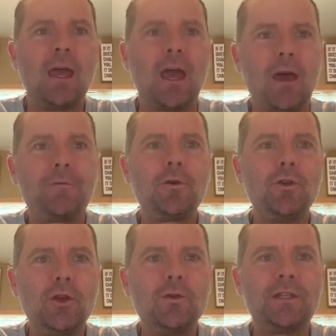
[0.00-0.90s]
After
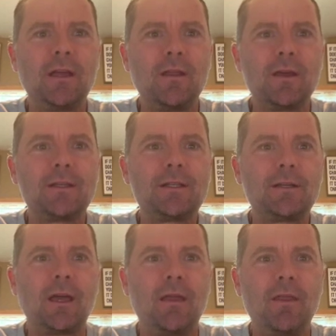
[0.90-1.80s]
using this
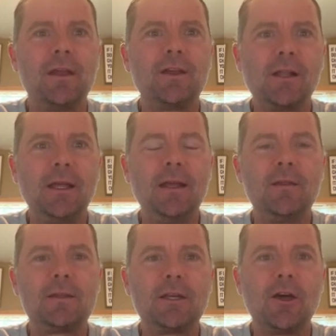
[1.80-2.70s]
and then cleaning
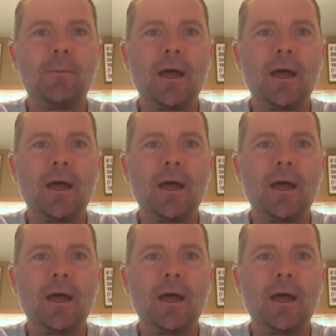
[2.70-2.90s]
the tub,